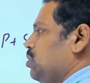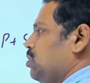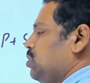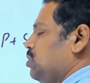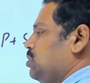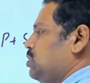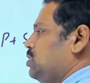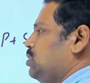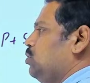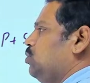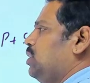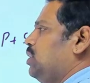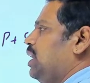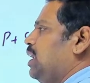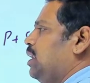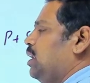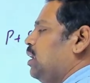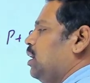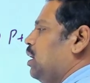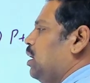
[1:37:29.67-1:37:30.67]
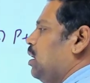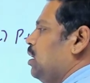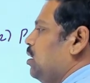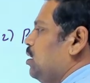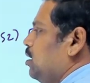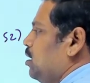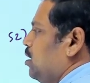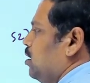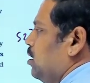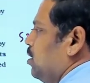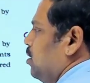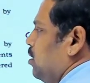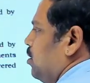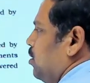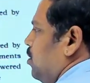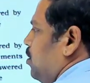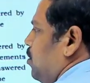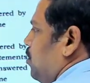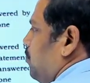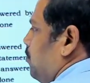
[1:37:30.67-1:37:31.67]
So then
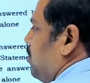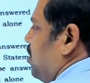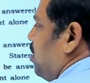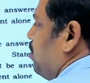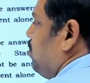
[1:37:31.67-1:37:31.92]
from this,